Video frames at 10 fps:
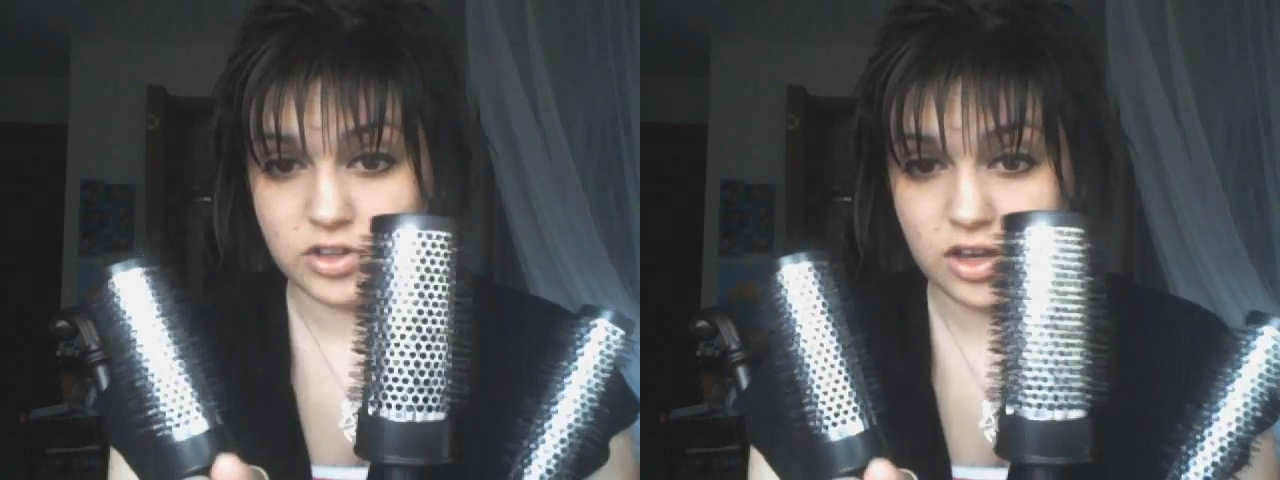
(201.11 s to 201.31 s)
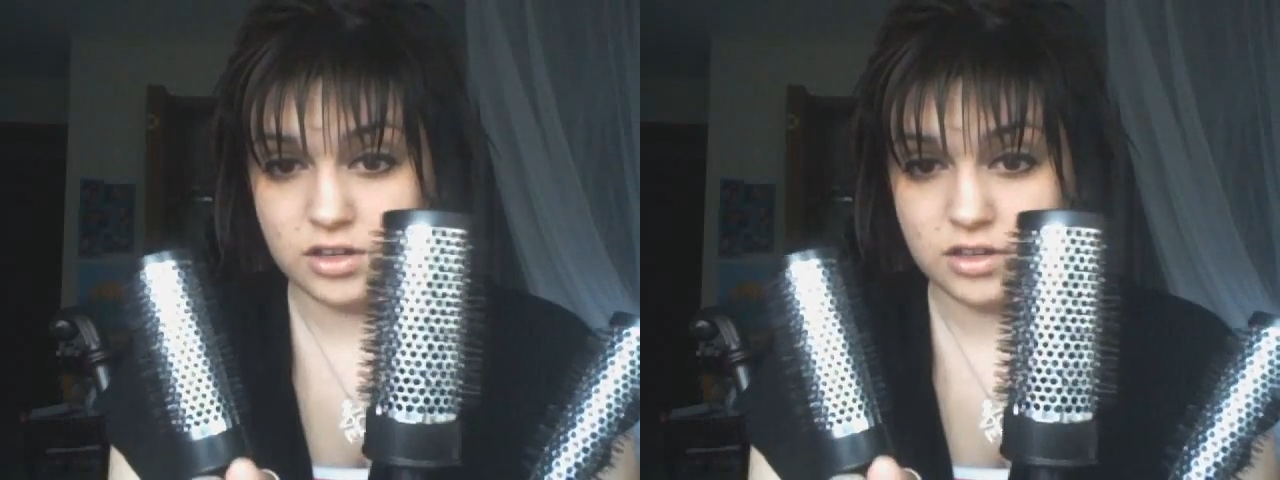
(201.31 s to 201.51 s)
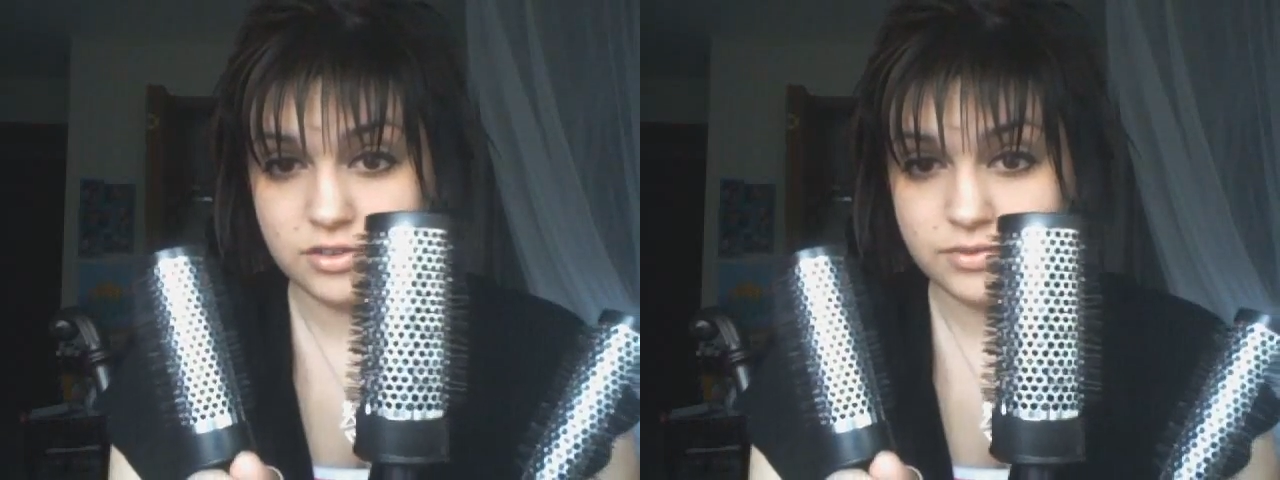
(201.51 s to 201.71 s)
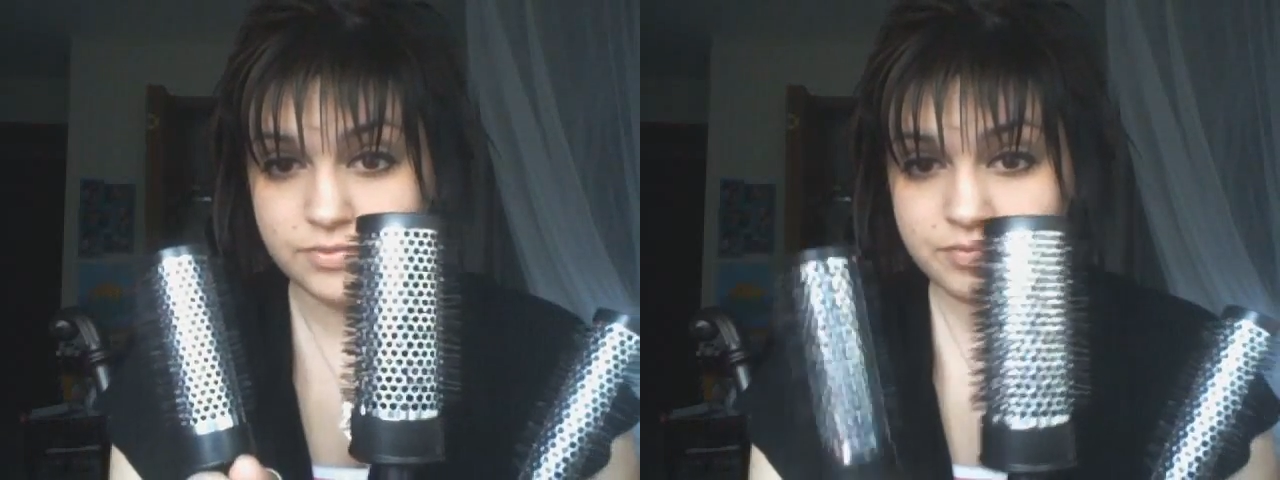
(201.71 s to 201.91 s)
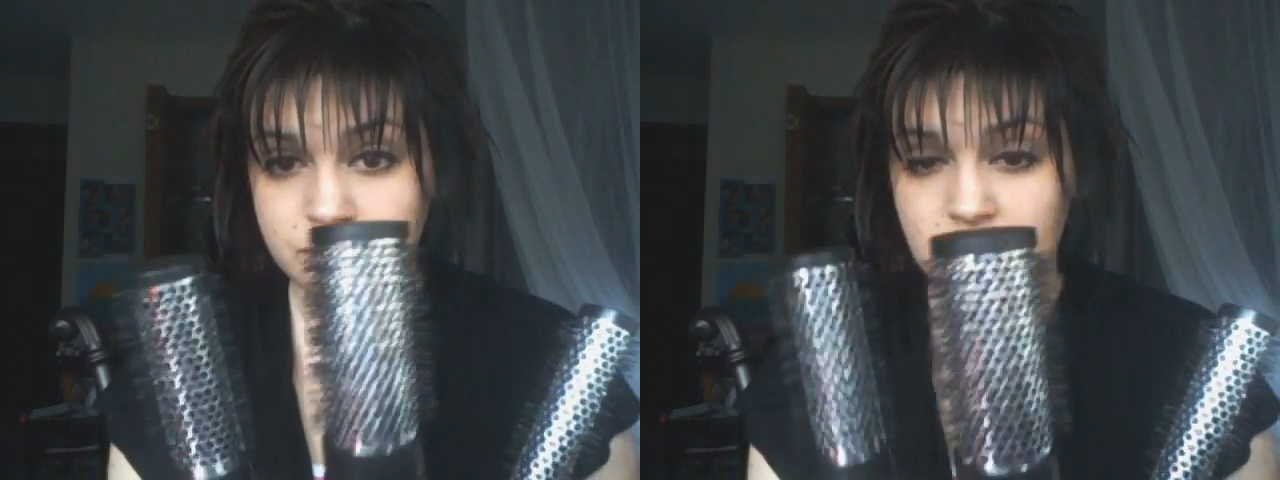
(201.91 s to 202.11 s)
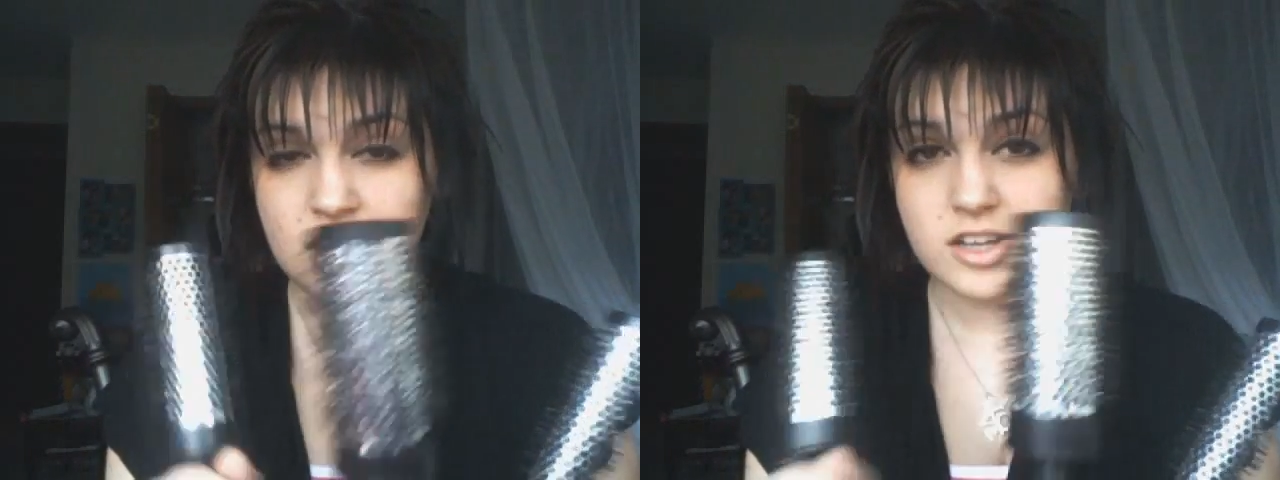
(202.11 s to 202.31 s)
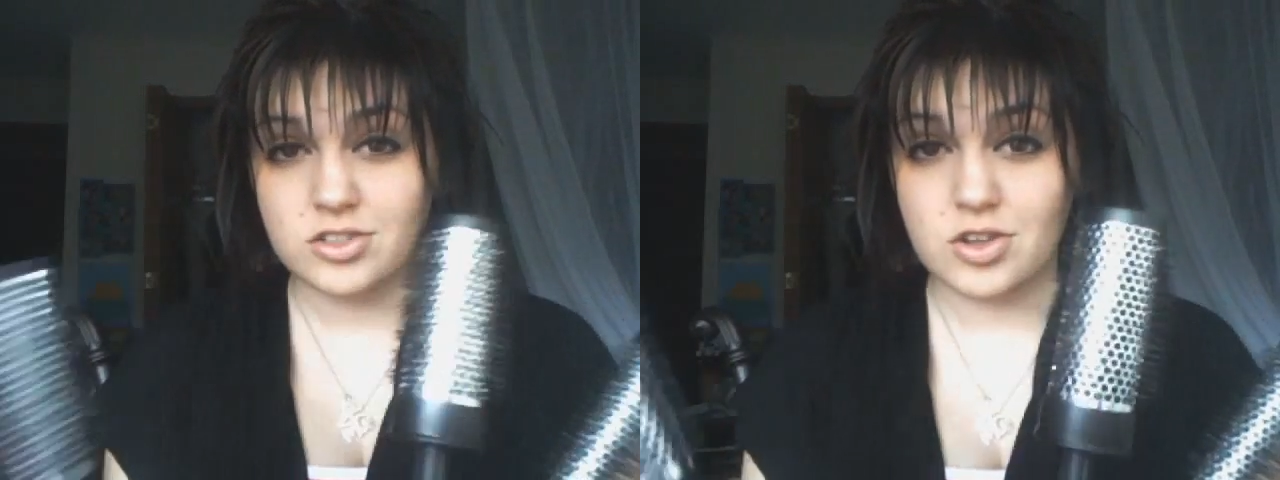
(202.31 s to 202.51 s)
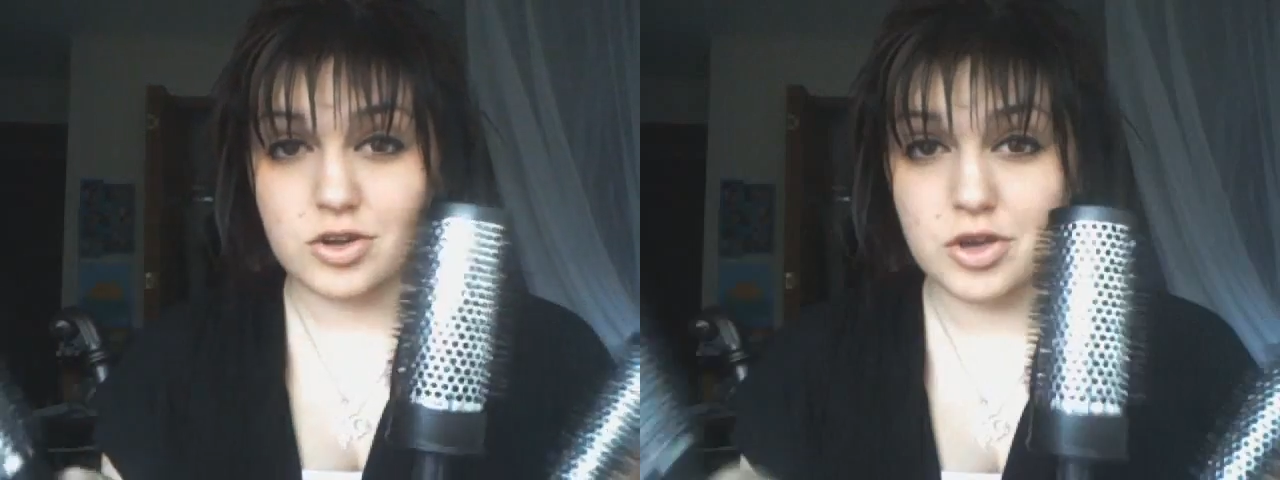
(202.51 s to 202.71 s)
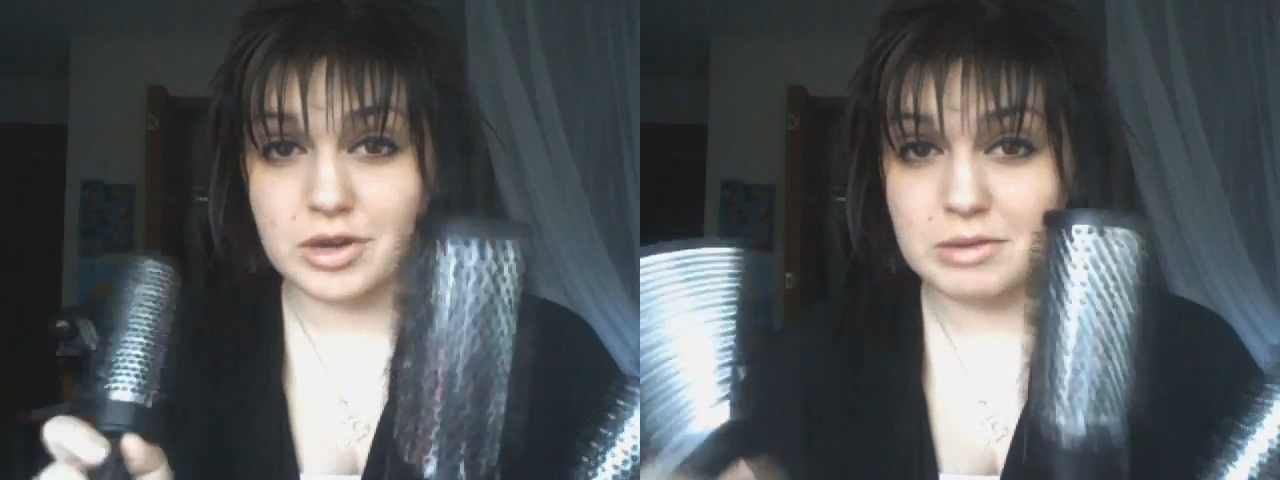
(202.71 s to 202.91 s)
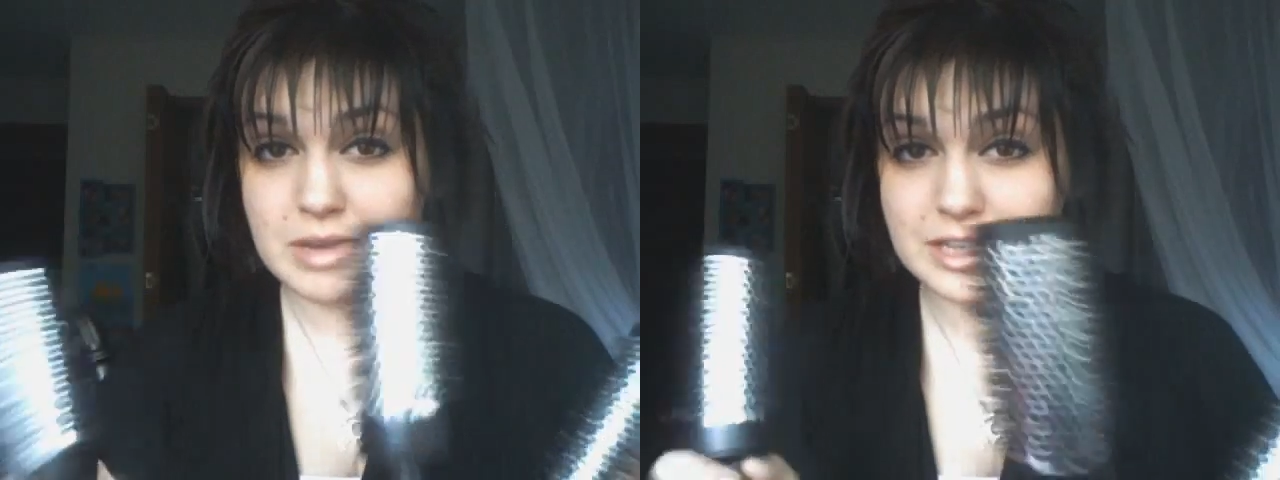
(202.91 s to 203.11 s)
look. So you
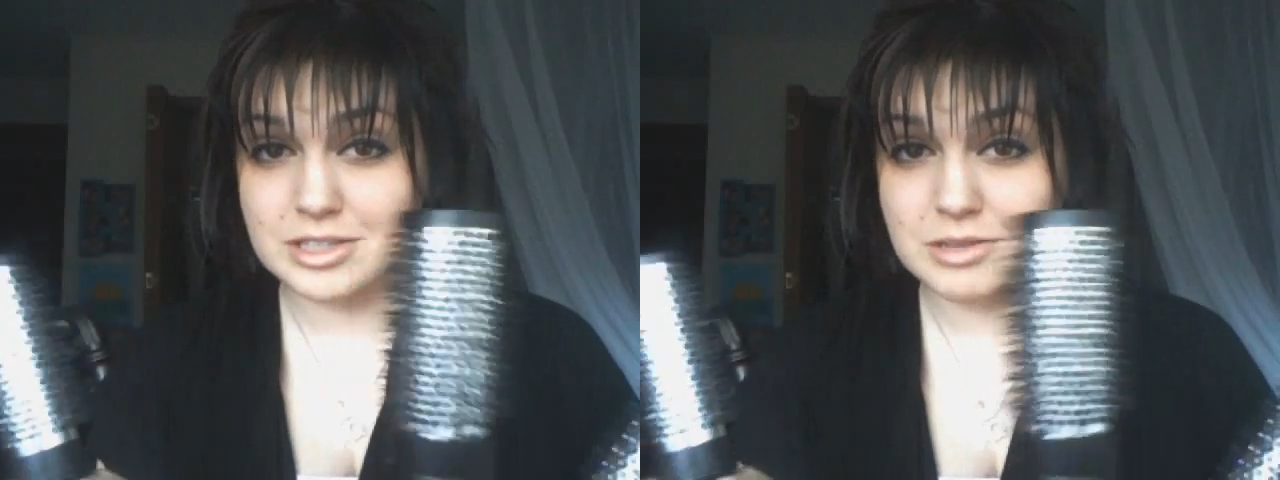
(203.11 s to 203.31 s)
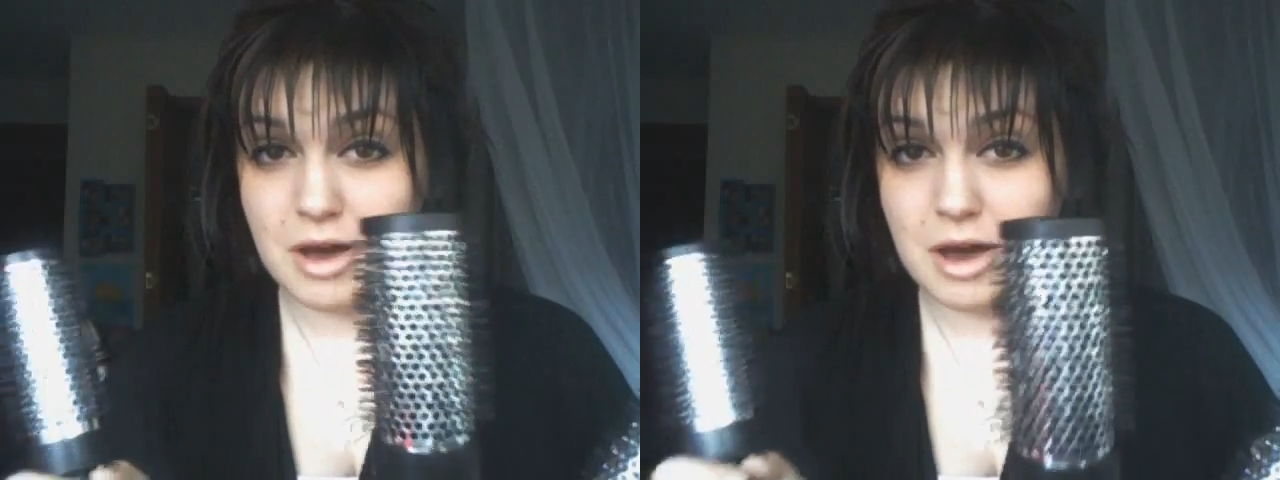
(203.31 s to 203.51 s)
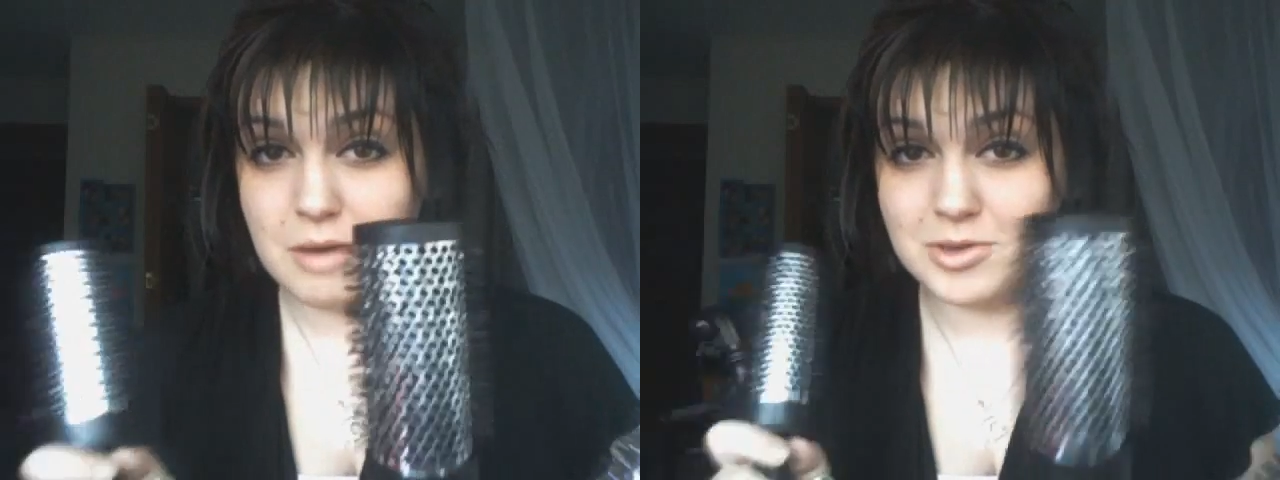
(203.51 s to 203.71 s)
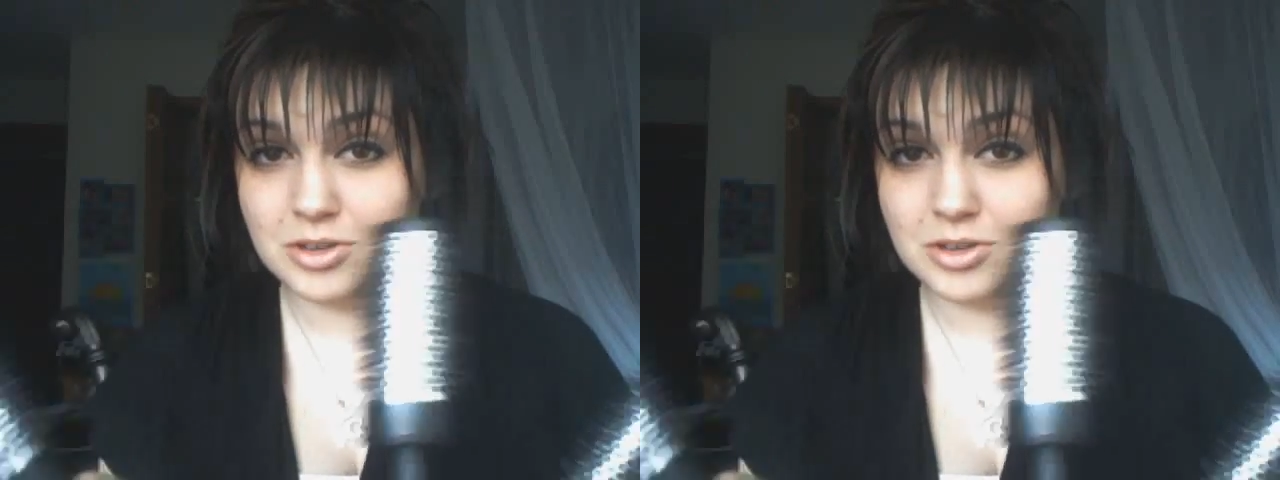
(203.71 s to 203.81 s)
can mix them up.